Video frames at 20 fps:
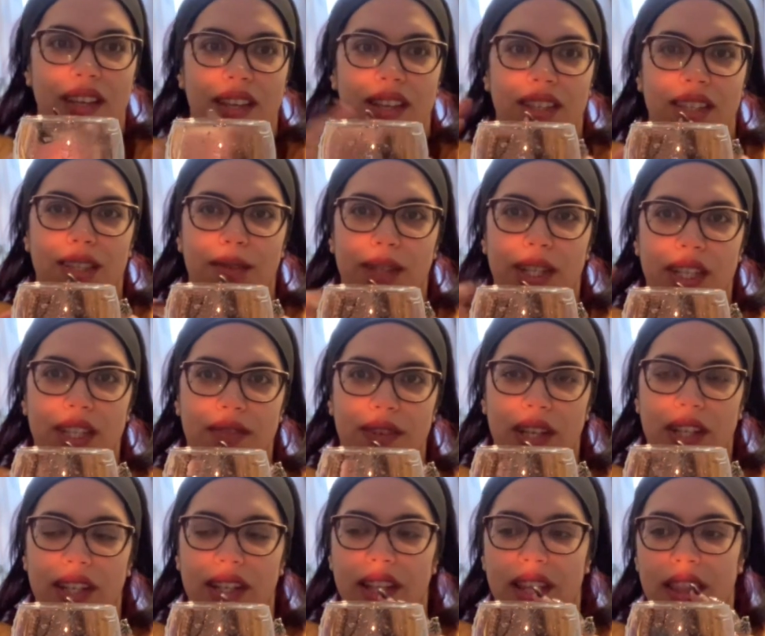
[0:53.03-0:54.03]
something is
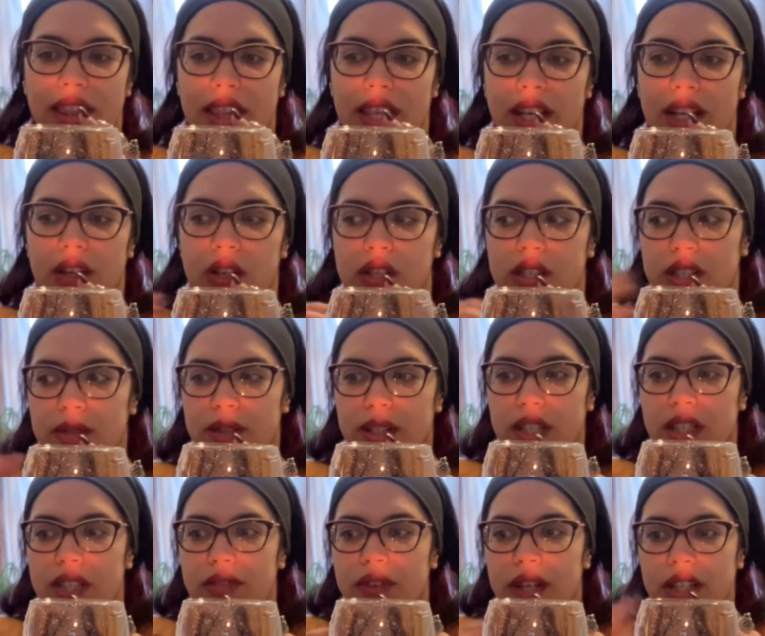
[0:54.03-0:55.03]
finally there, something
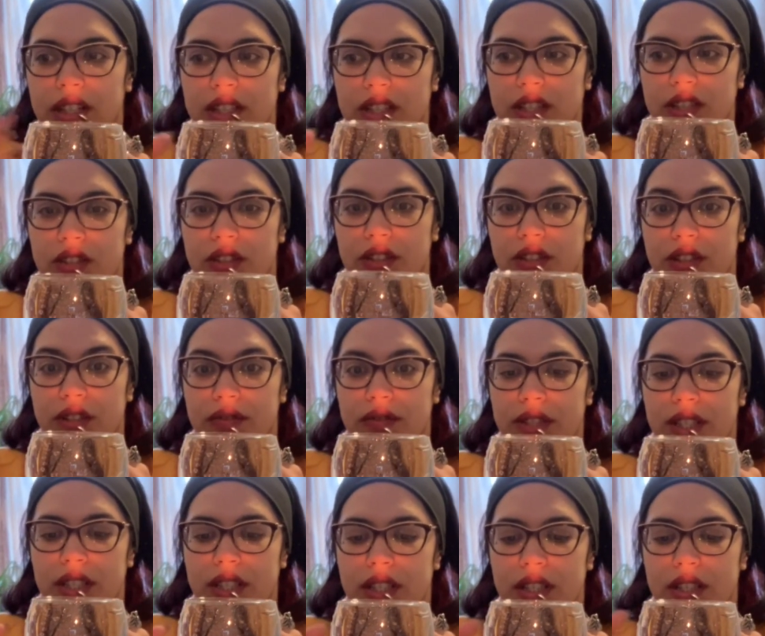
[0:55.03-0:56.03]
is finally
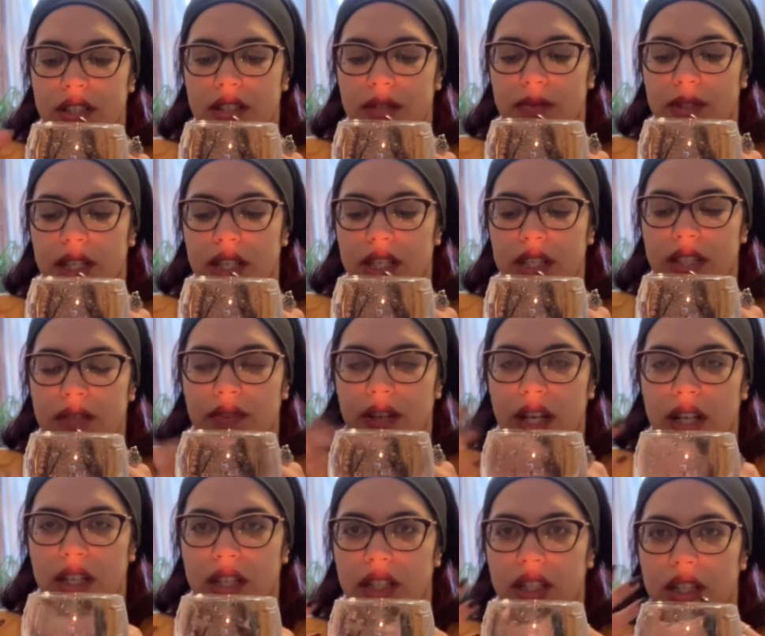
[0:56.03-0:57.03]
surfaced, something is
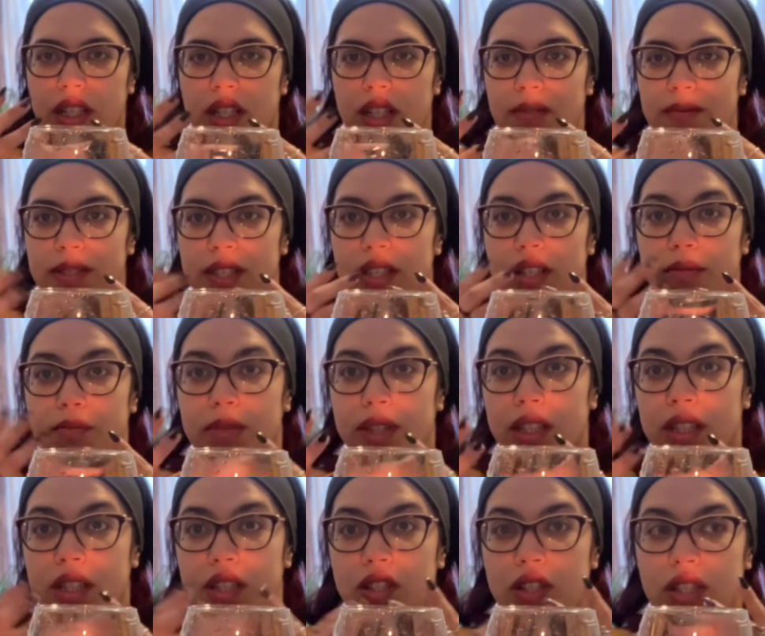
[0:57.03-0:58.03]
finally come to
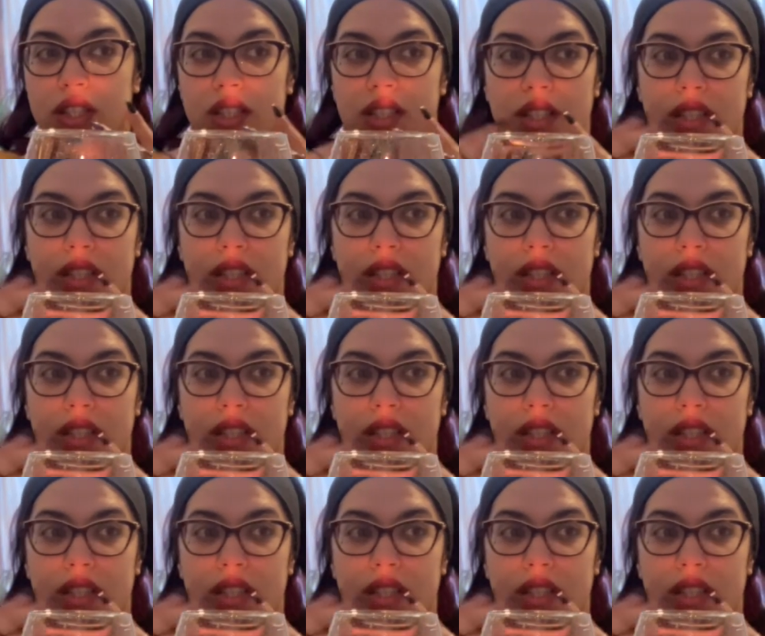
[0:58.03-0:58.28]
completion,